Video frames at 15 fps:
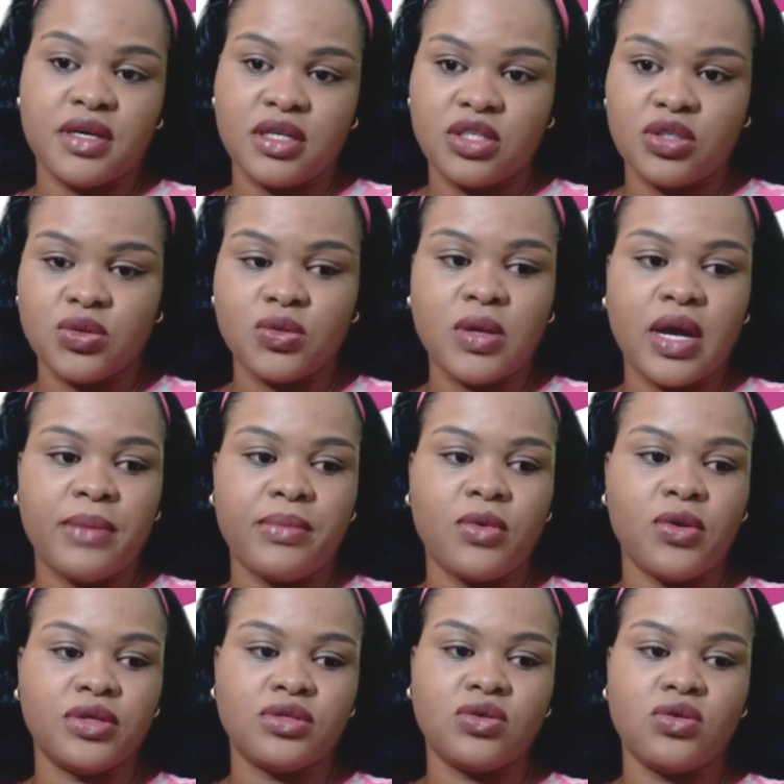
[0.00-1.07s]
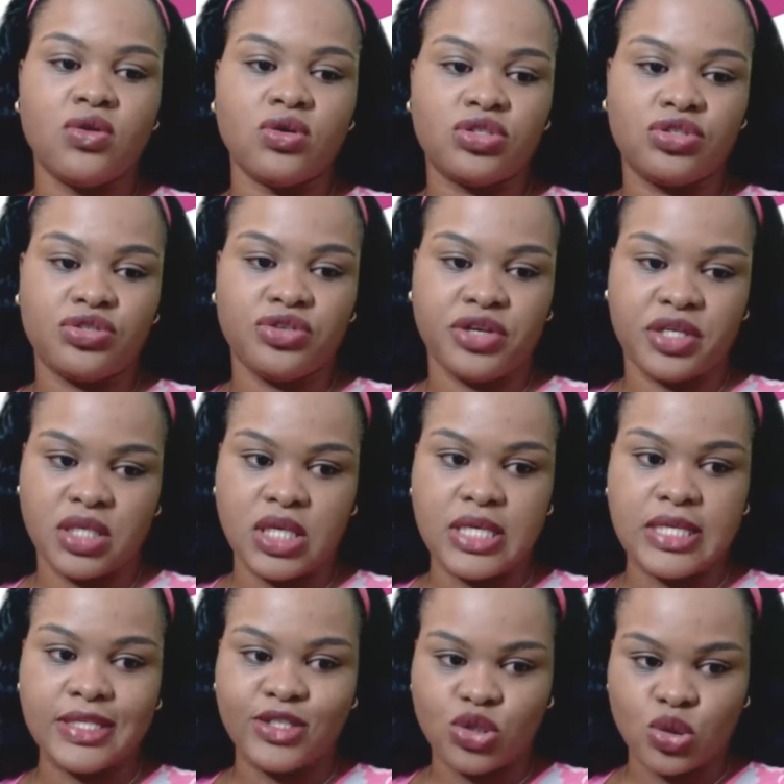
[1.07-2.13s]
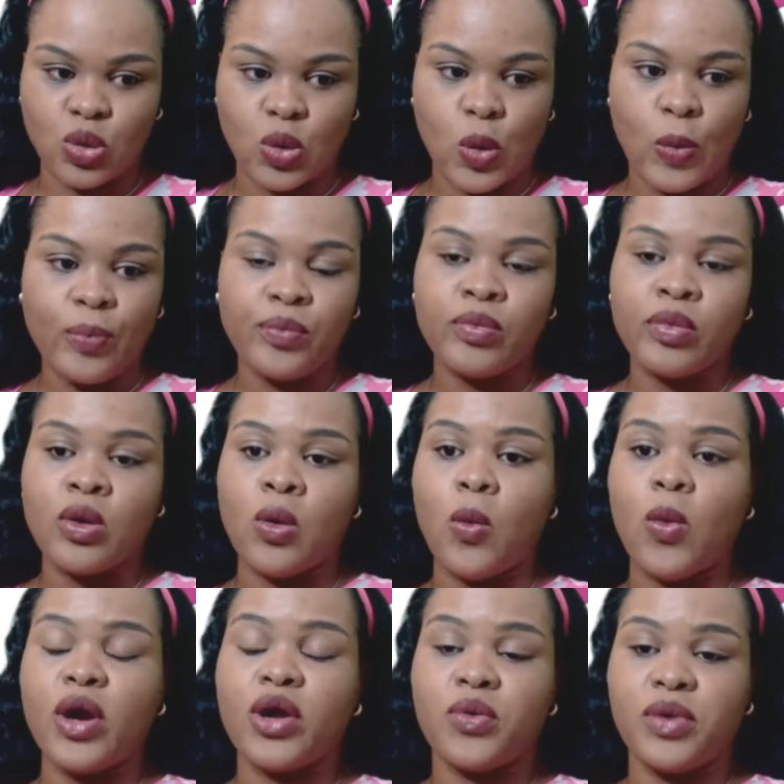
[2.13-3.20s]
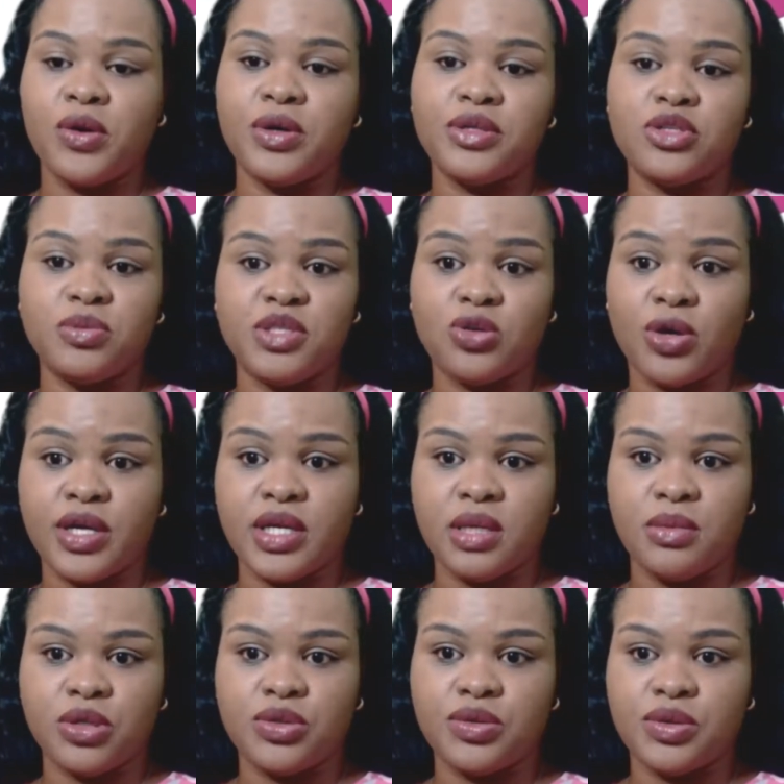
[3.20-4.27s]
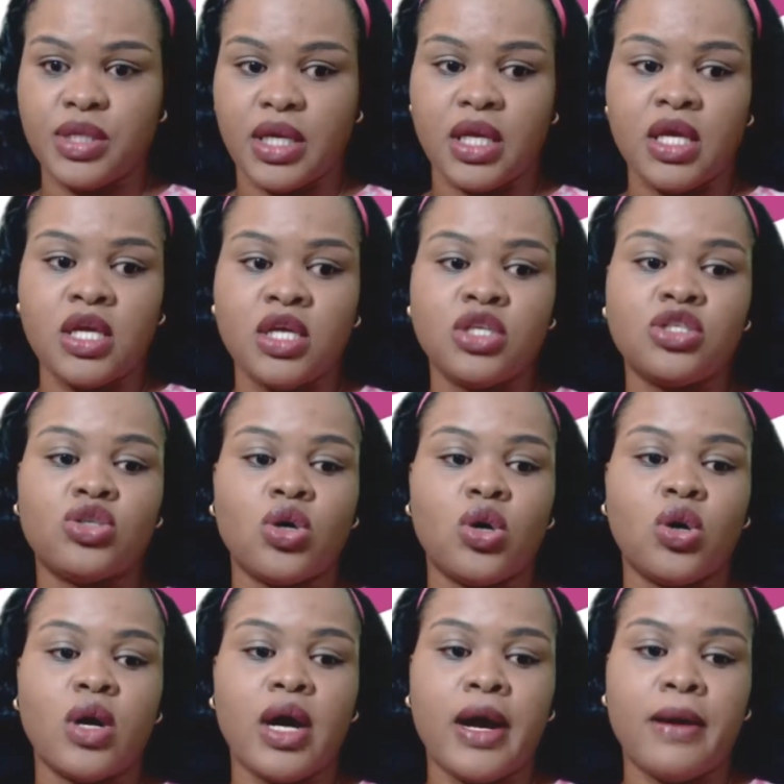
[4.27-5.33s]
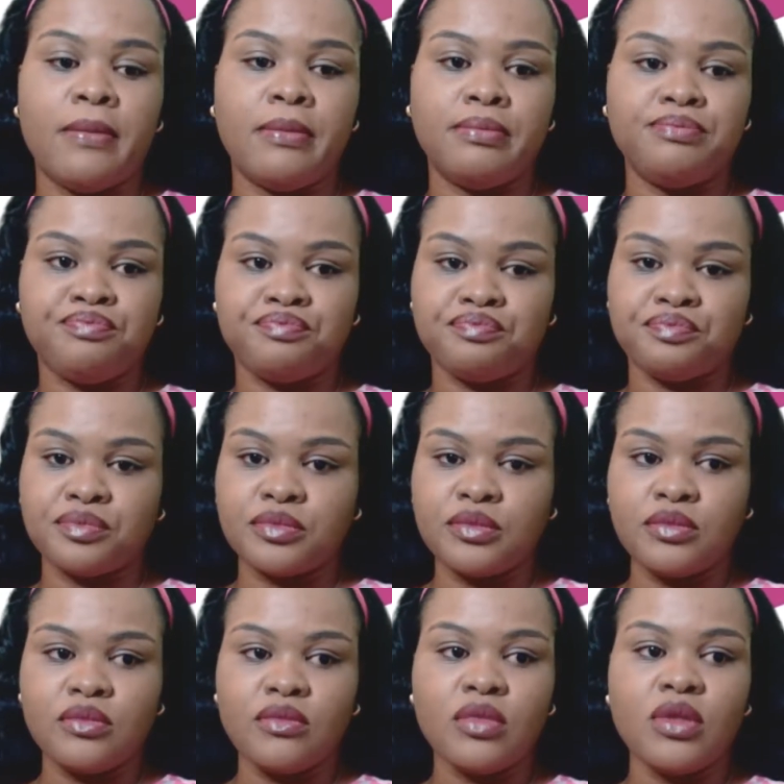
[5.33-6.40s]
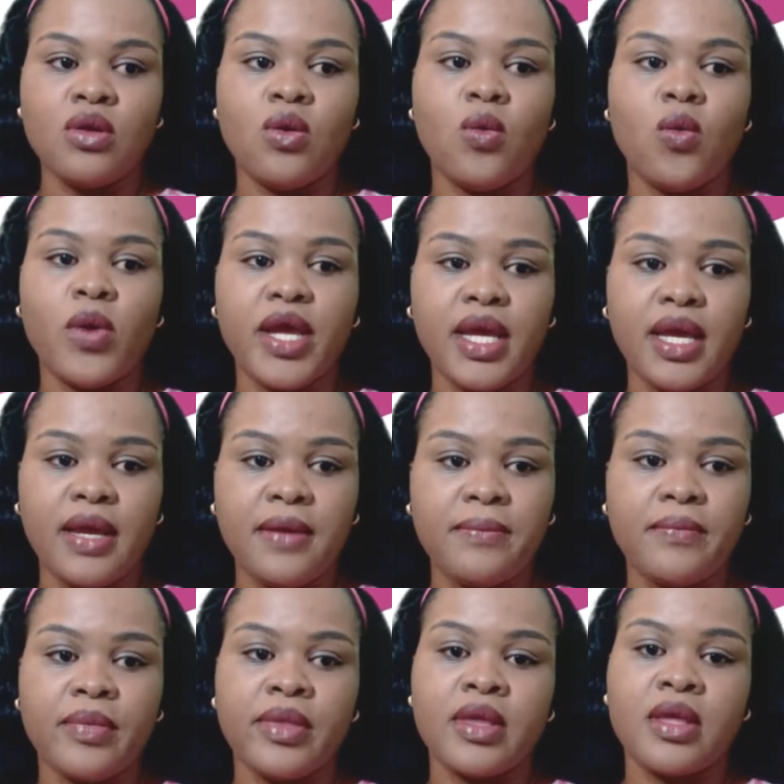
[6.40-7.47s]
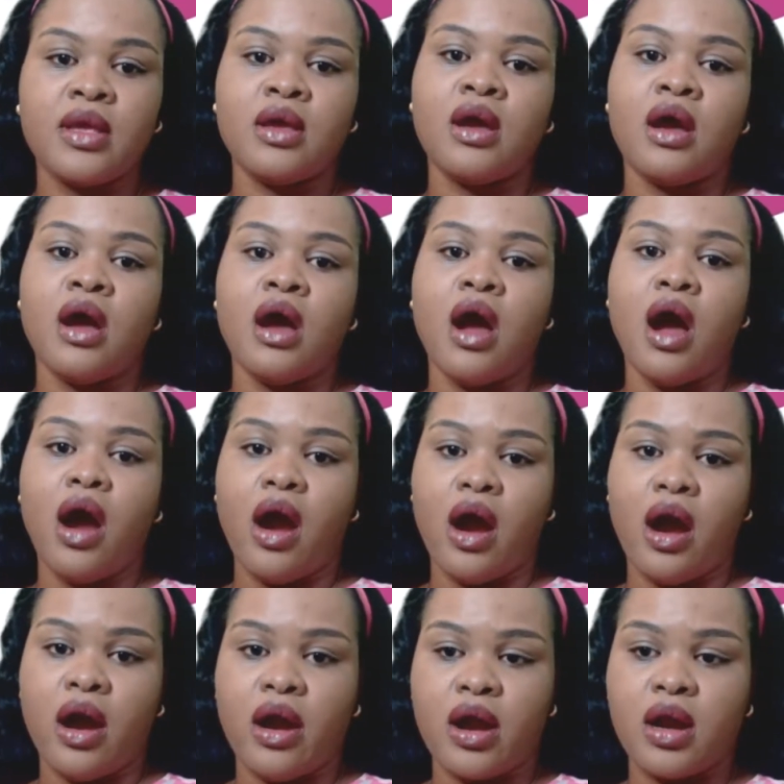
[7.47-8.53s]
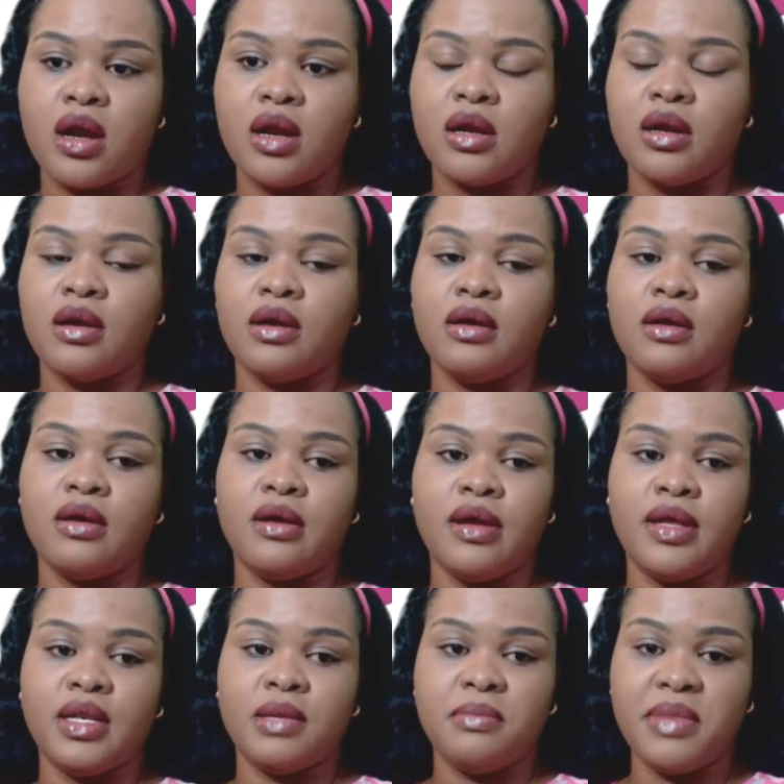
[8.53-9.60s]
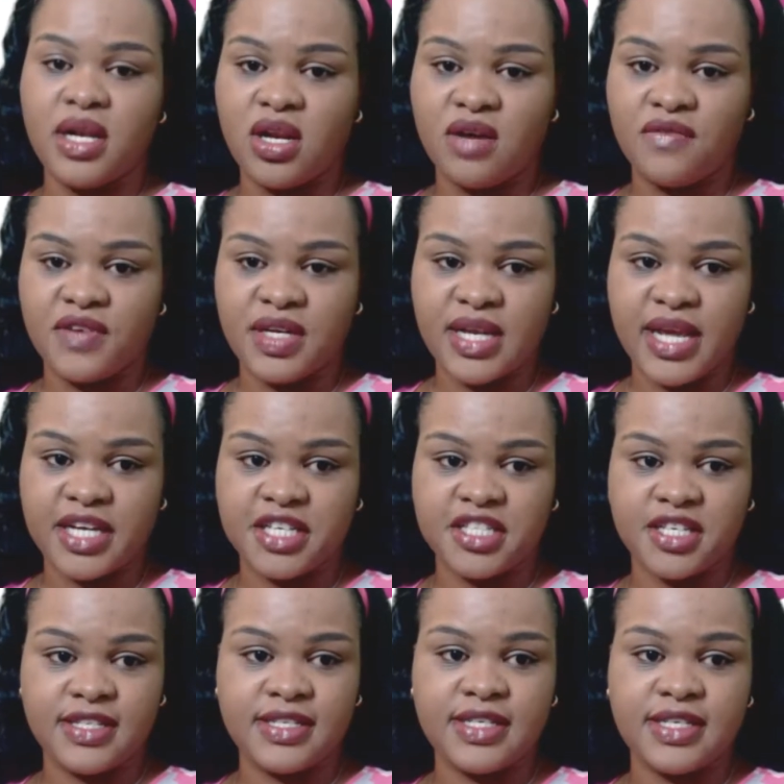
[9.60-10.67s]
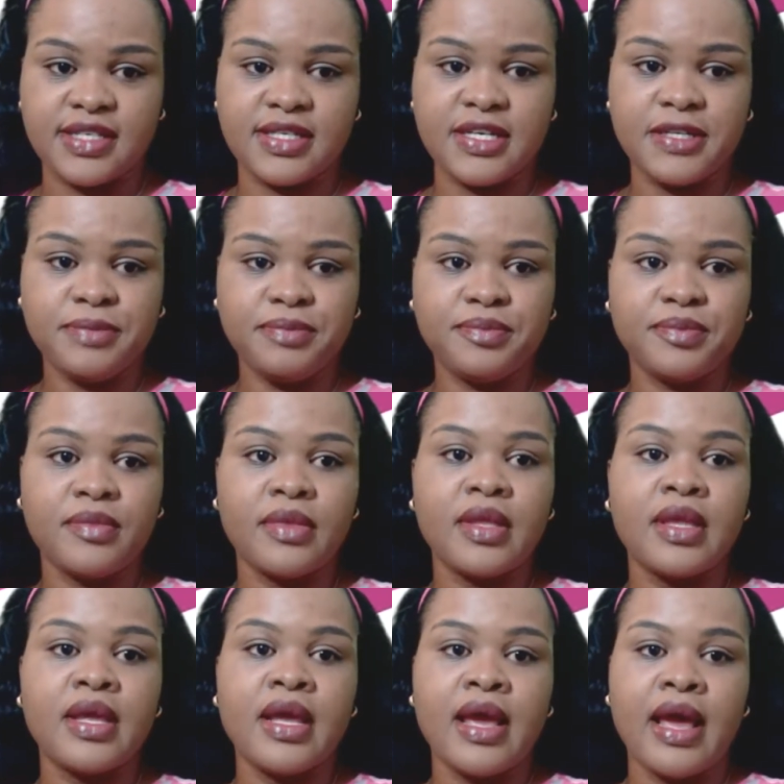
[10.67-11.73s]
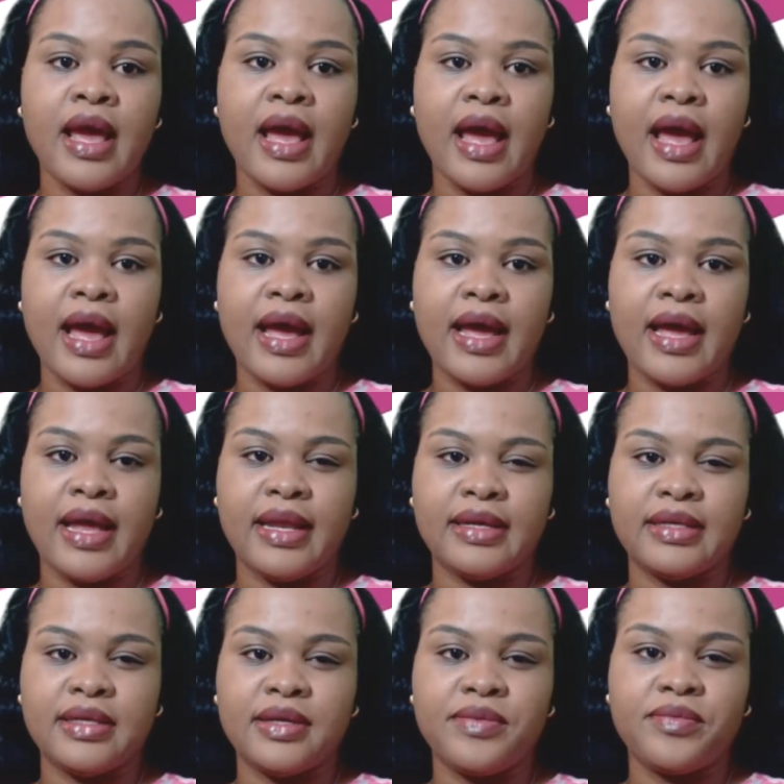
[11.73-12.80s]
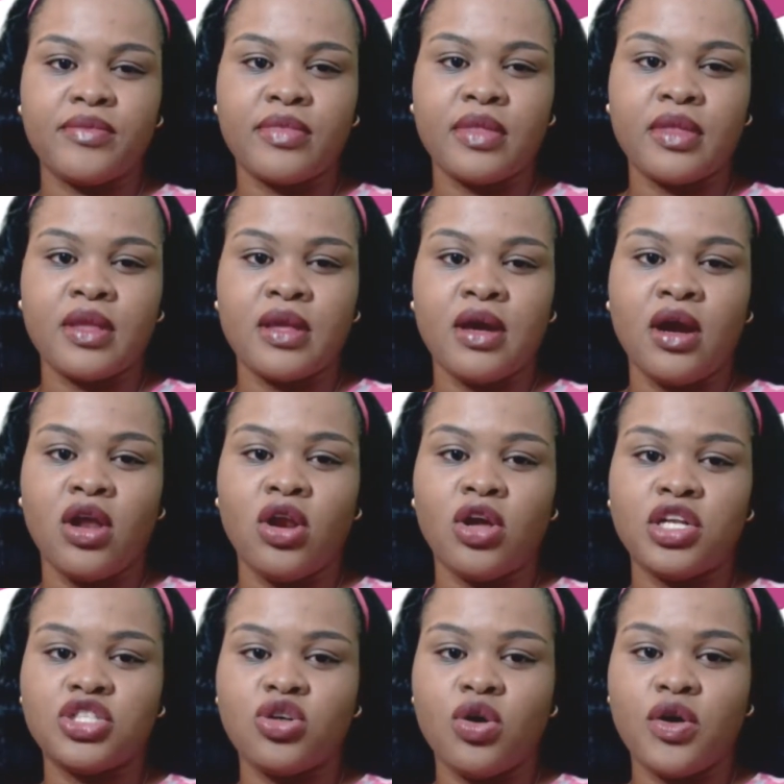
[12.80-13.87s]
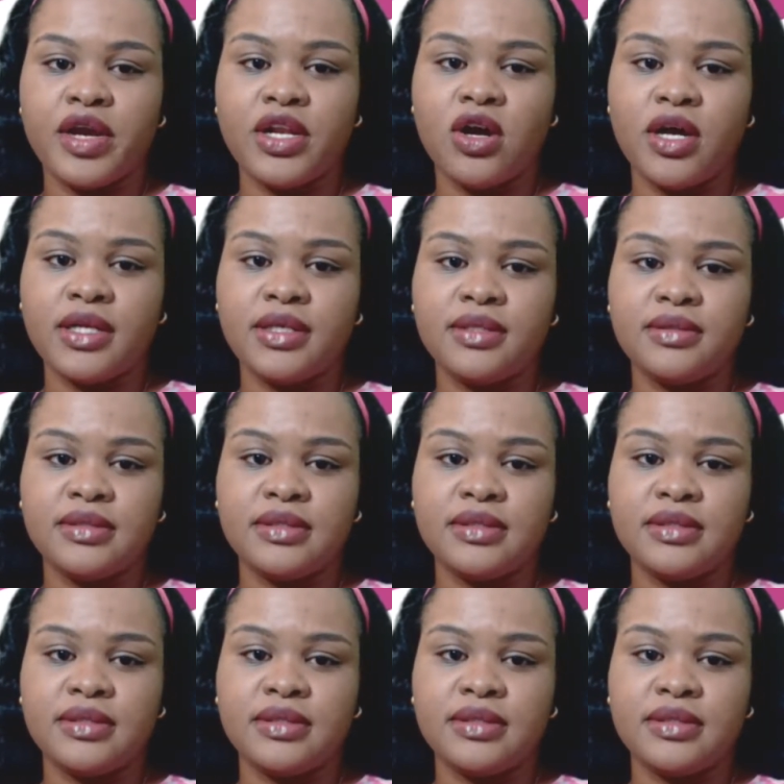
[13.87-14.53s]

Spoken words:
ado, I'm going to go straight into what we're going to be talking about today. So we are in the middle of an election season, and a lot is going on,